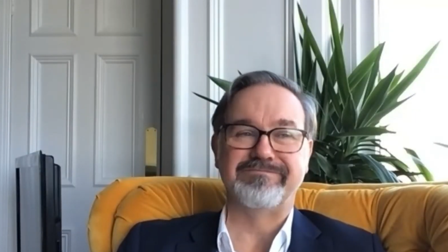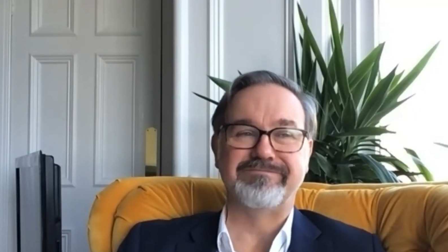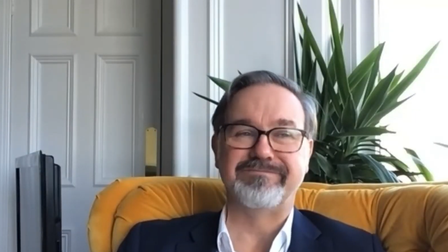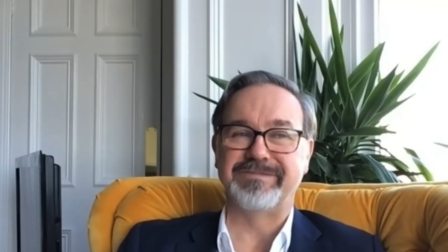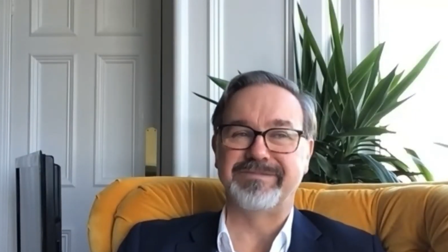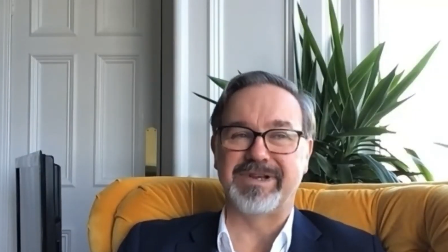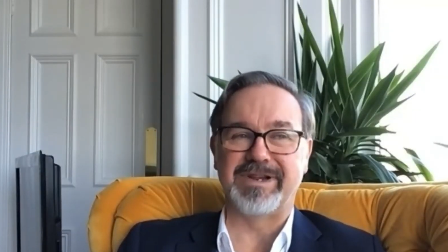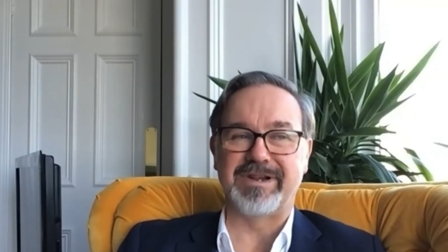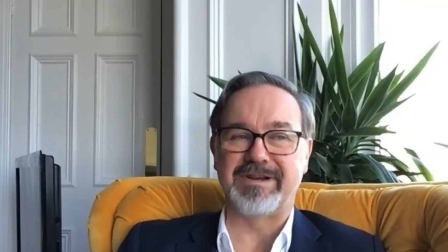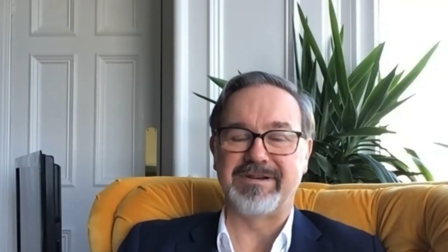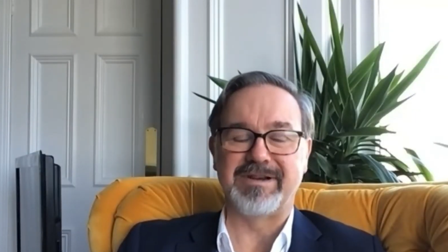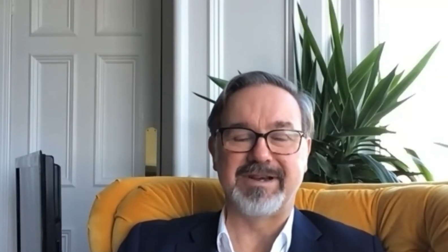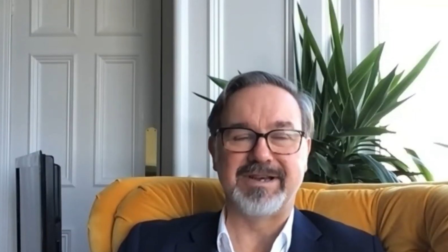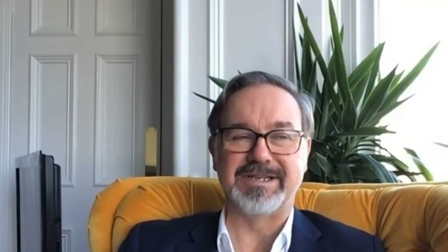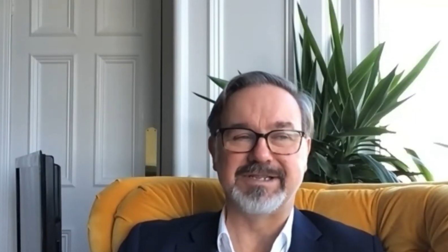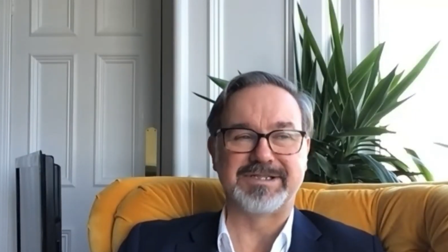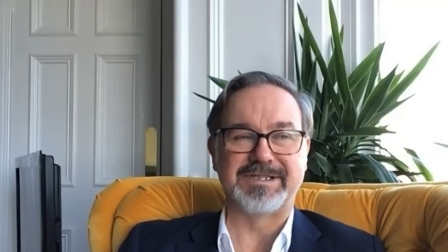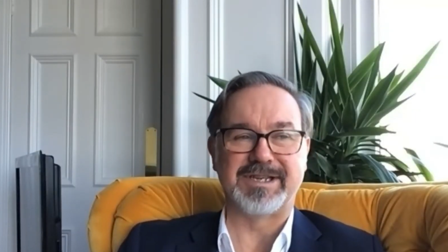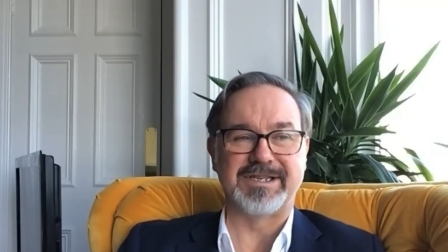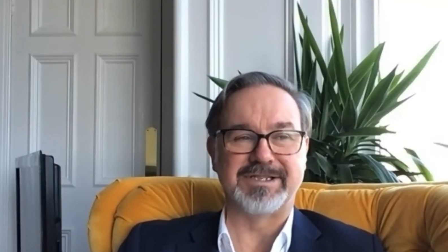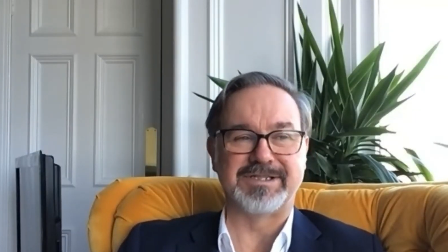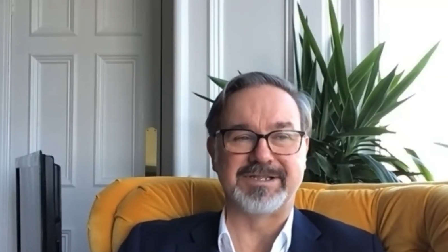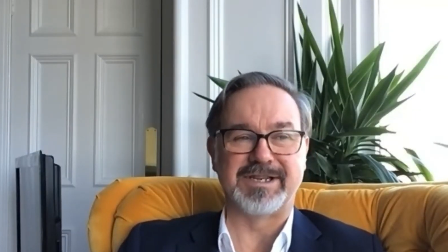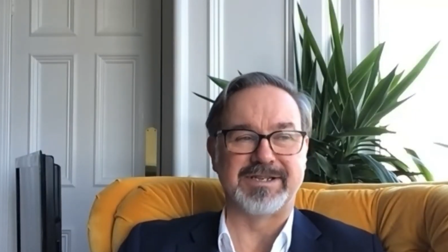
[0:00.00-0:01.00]
Yeah,
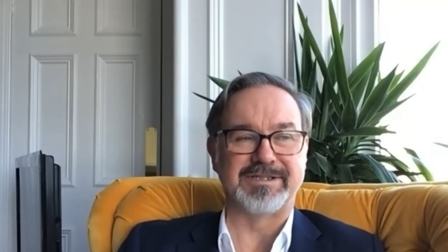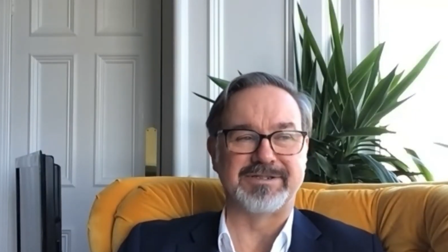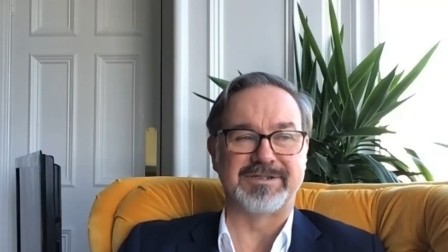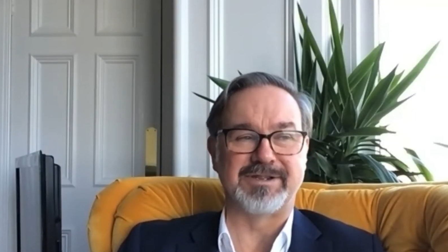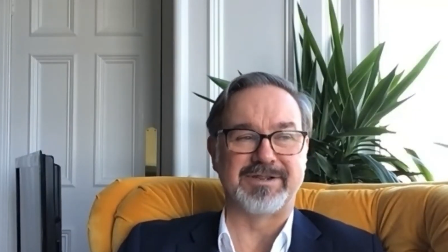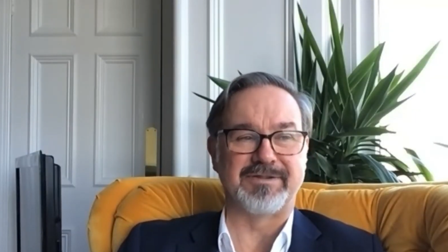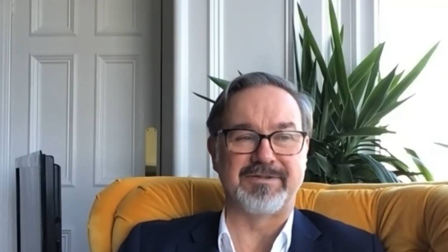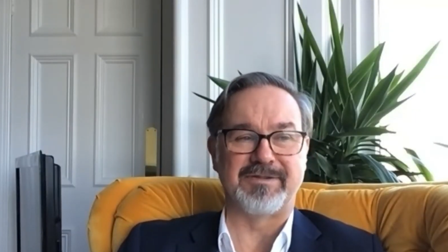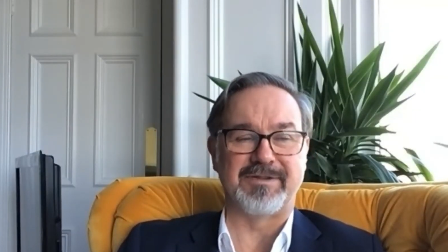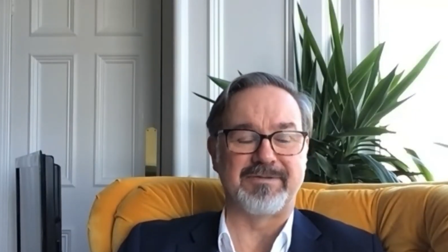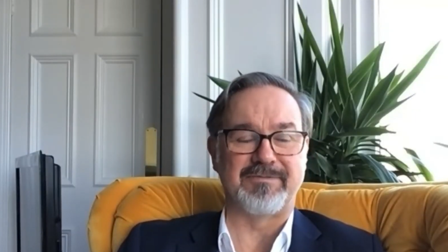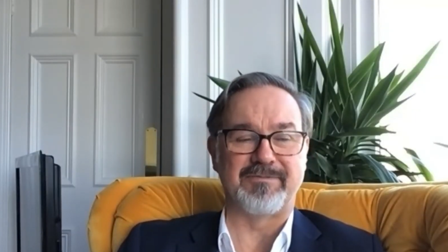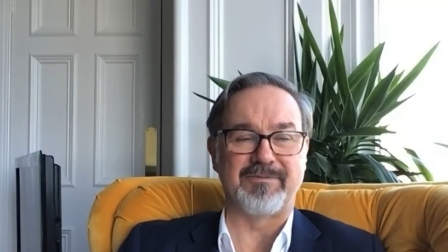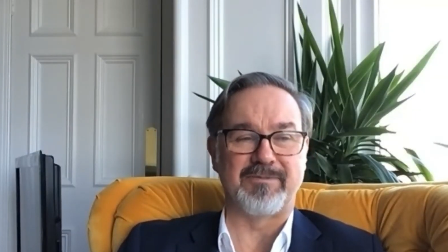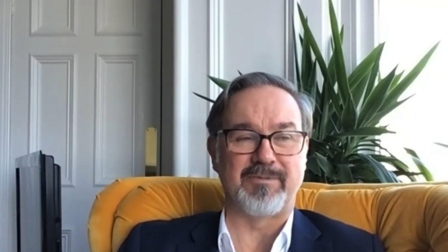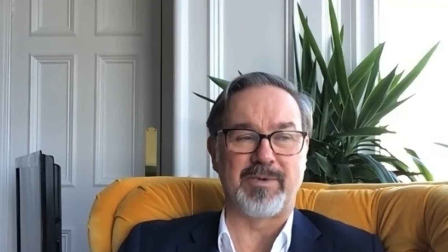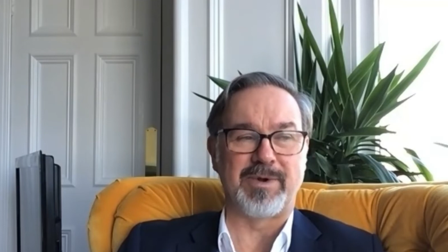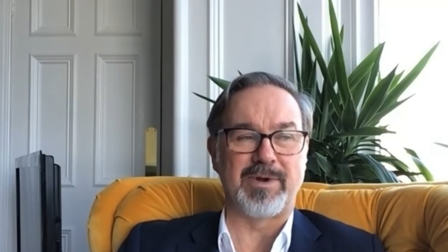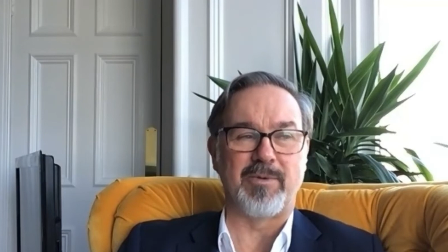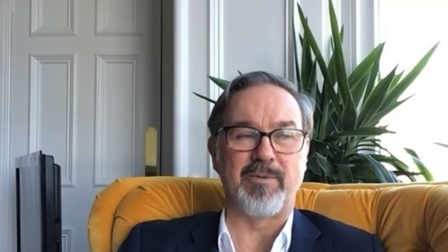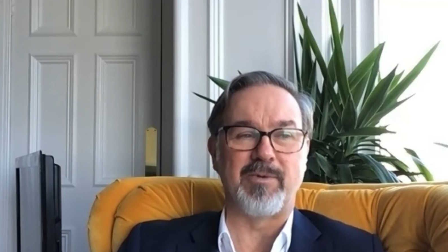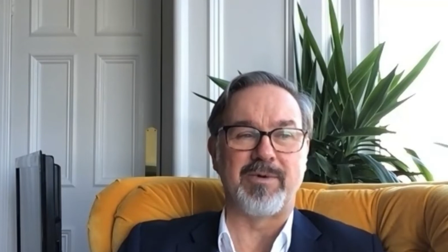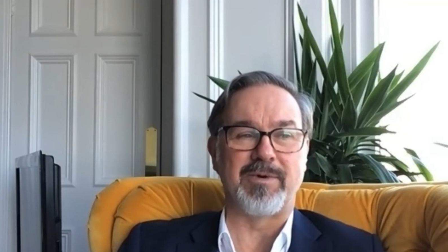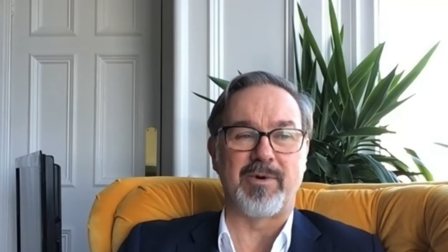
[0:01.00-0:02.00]

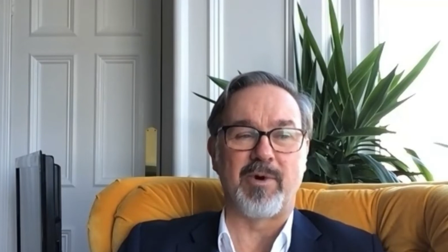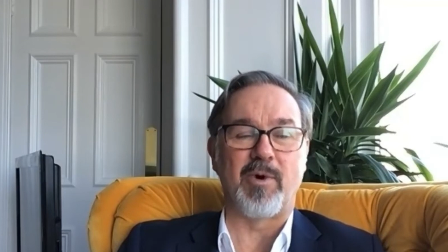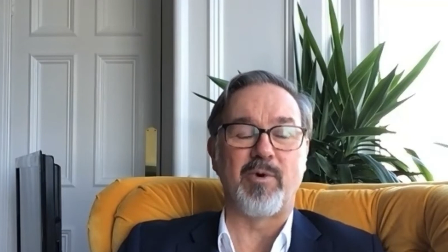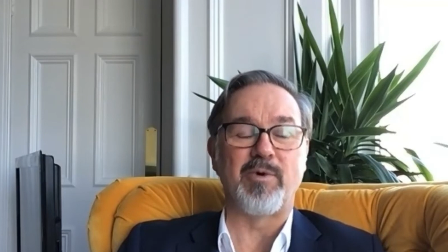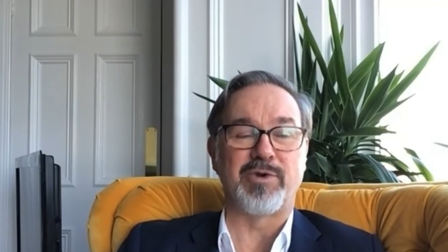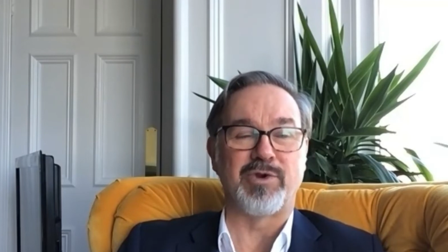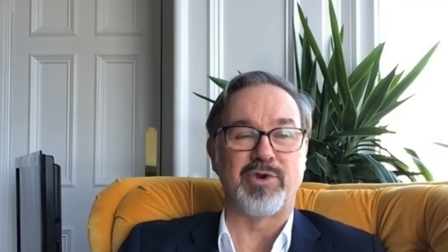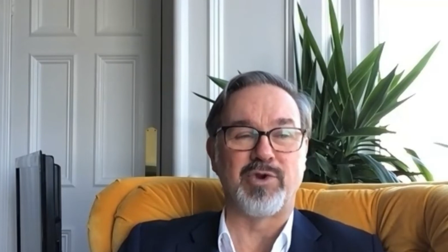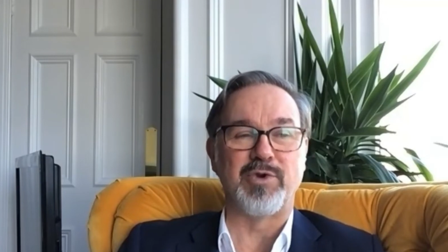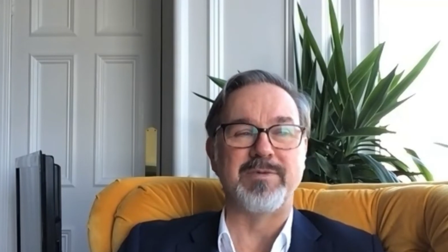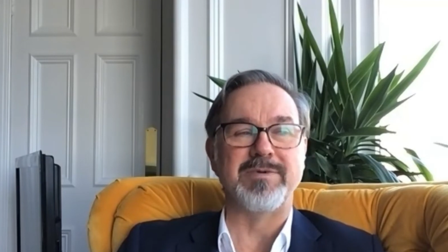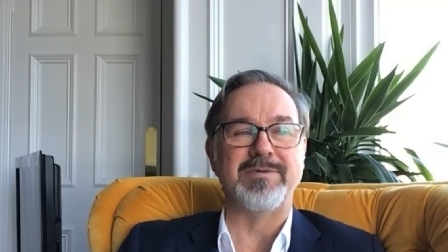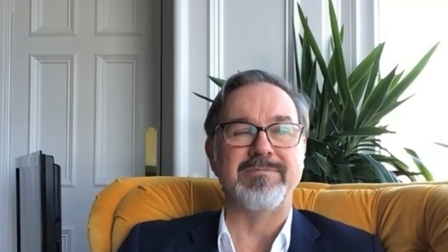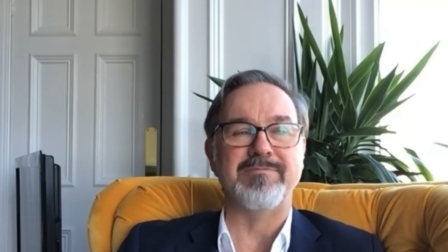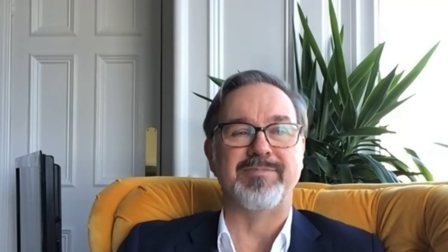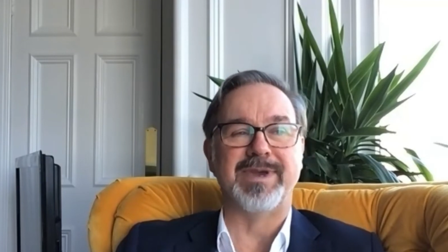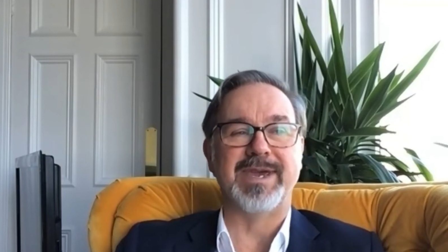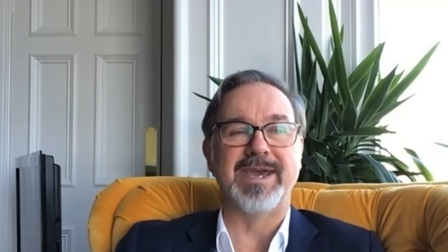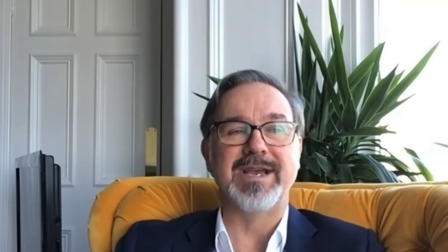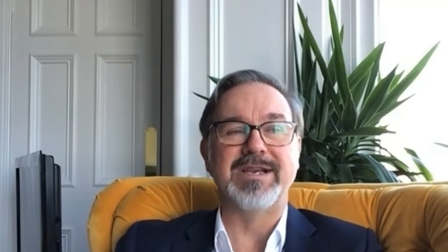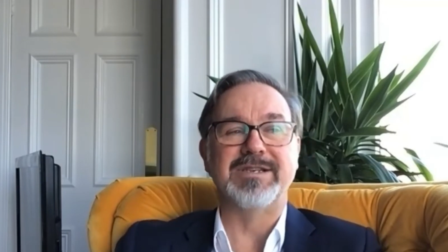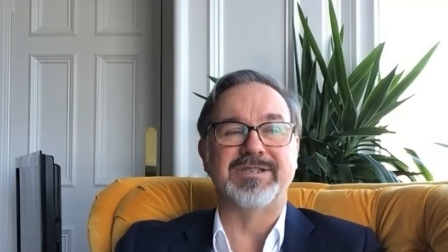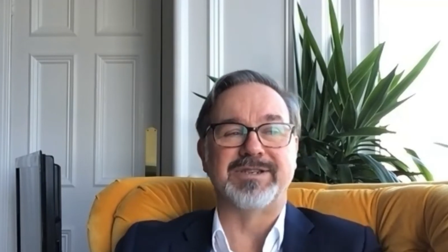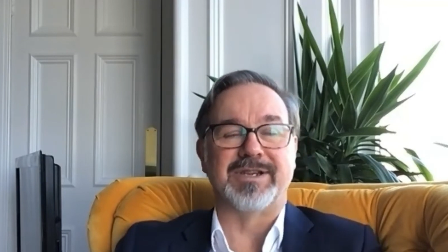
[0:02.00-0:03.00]
we're all human
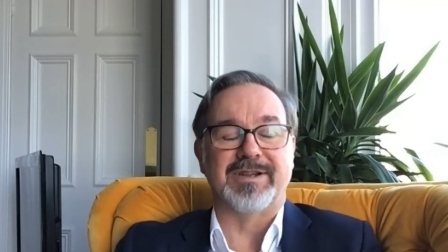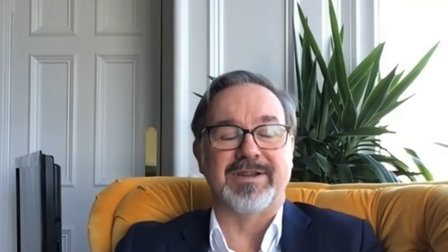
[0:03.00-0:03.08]
beings,